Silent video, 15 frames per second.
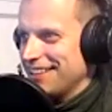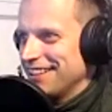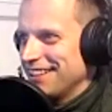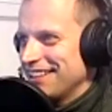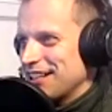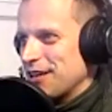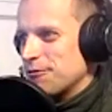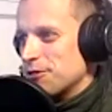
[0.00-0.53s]

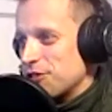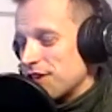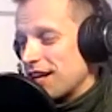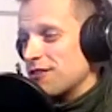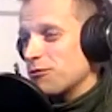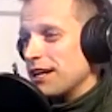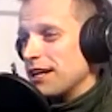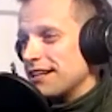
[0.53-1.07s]
wish I had
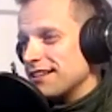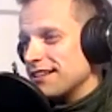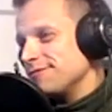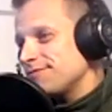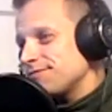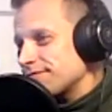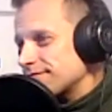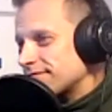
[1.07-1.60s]
waited.
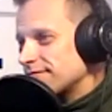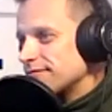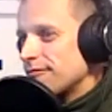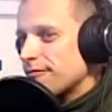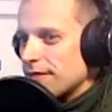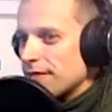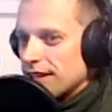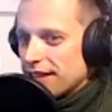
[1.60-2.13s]

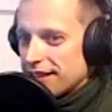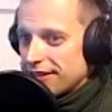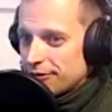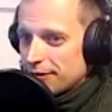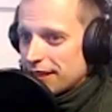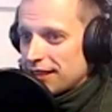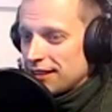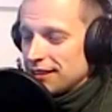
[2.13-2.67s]

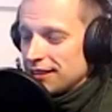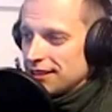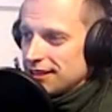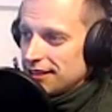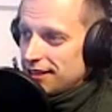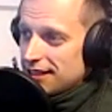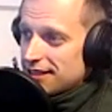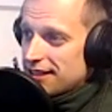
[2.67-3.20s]
Well,
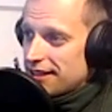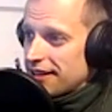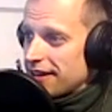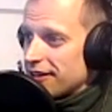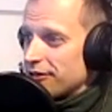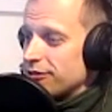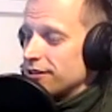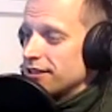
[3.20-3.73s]
yes and
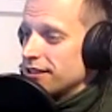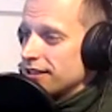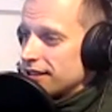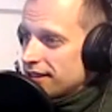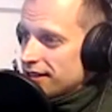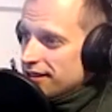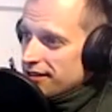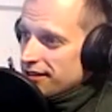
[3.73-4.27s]
no.
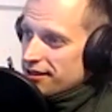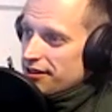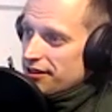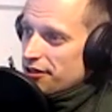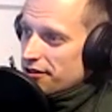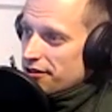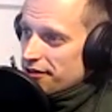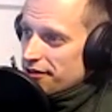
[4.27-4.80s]

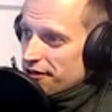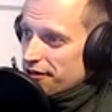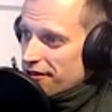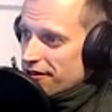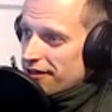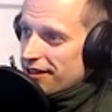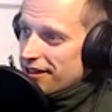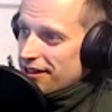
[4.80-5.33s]
You're
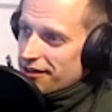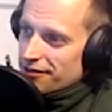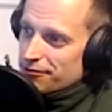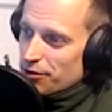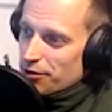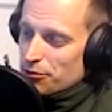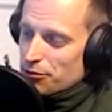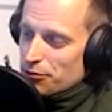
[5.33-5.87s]
in at
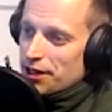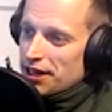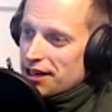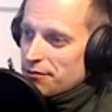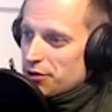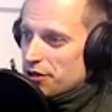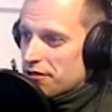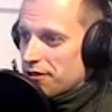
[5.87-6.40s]
1.8, but
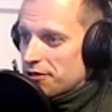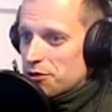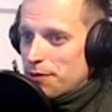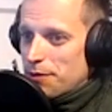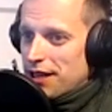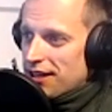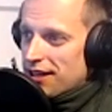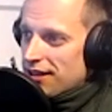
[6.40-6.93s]
you're also
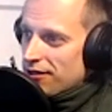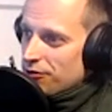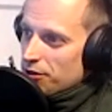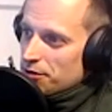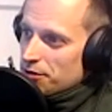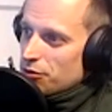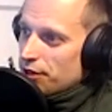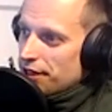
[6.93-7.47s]
paying
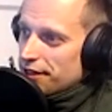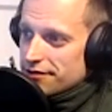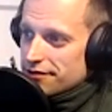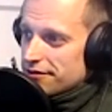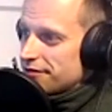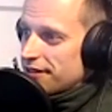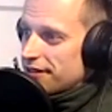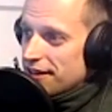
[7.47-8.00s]

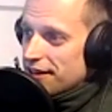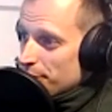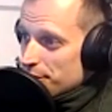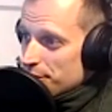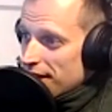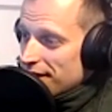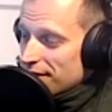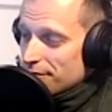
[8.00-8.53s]

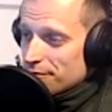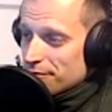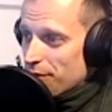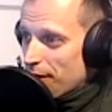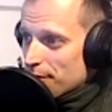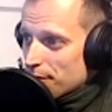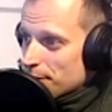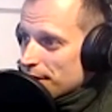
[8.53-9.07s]
1.5%,
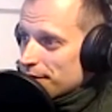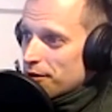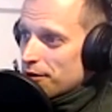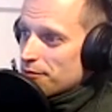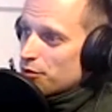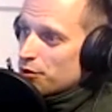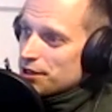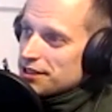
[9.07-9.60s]
probably
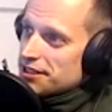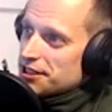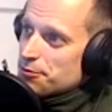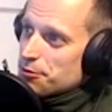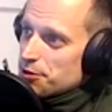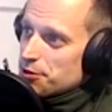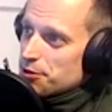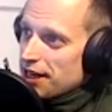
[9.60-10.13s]

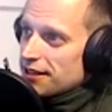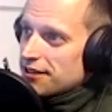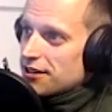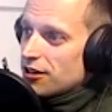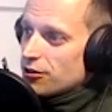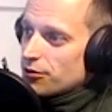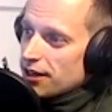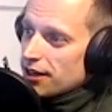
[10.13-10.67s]
1.6% to
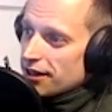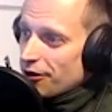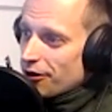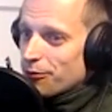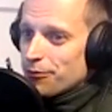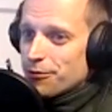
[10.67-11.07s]
own that home,